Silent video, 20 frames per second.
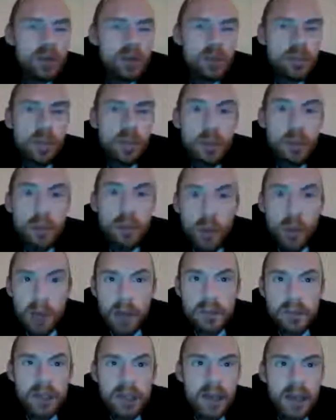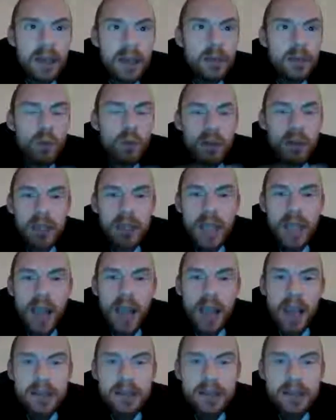and with my website and with my
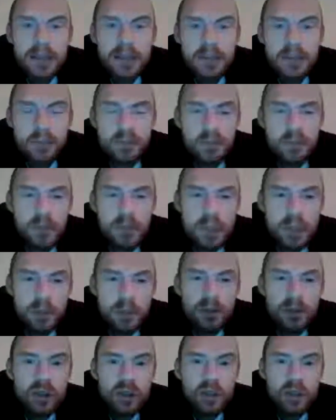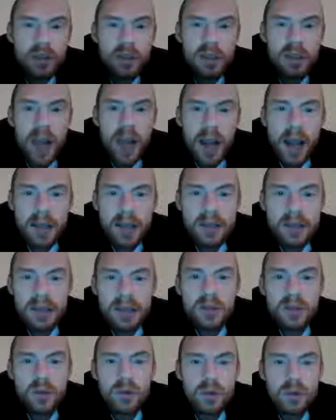guidance, my spiritual guidance
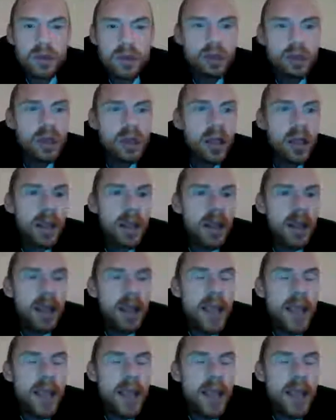notes. We